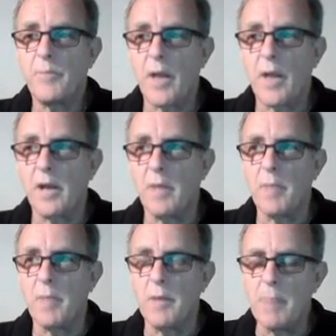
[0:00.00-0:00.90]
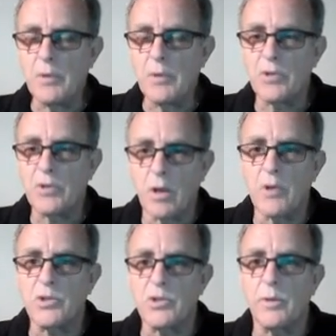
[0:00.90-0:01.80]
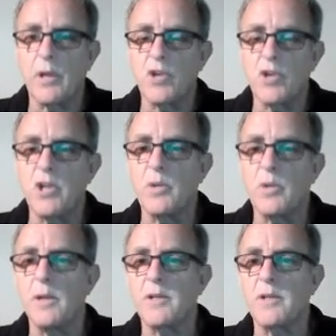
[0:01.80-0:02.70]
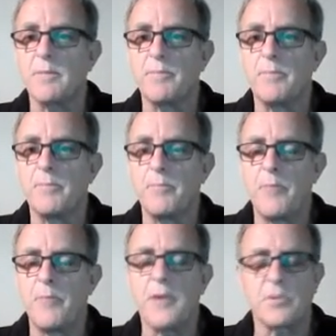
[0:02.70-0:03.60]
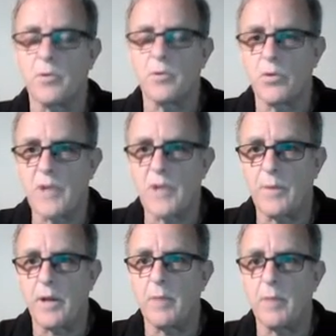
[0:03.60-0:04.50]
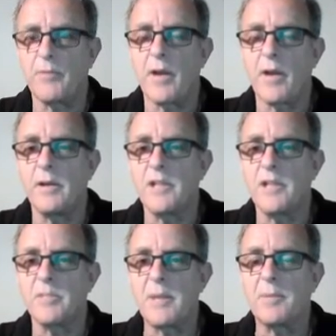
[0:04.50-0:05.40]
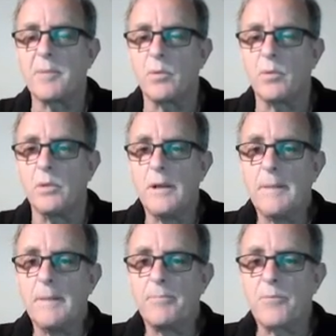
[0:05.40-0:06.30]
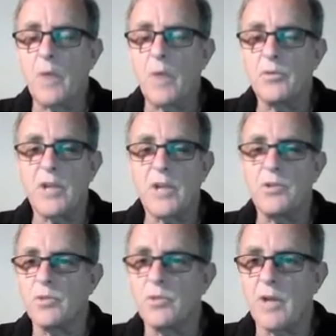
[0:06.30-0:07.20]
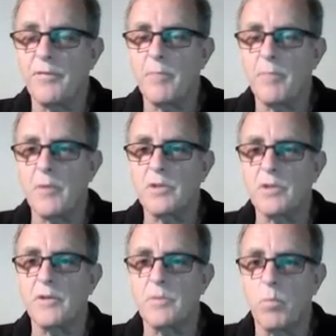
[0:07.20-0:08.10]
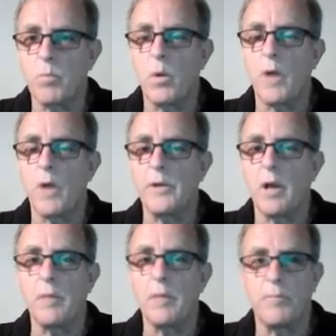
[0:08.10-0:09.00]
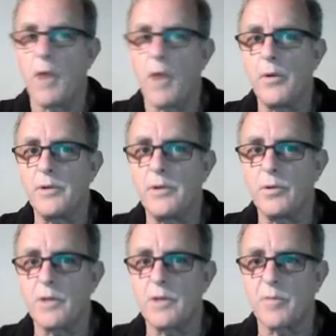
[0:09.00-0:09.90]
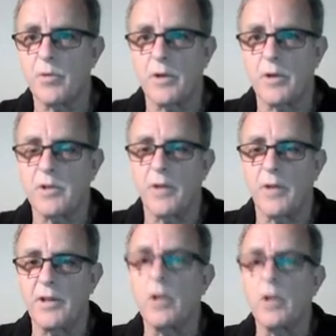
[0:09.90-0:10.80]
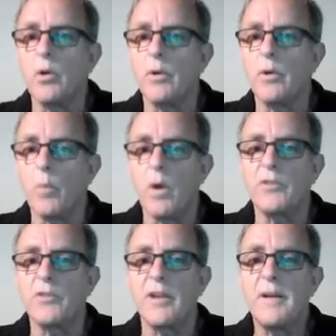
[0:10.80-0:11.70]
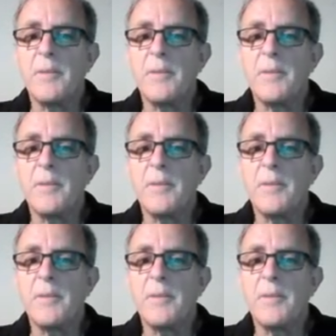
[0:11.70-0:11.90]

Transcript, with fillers: And most of the guys doing it are genuine. There's some crooks out there, I'm afraid, and there's some people who don't send you stuff. Most of us will only, I only do this for products that I think are good and worth it.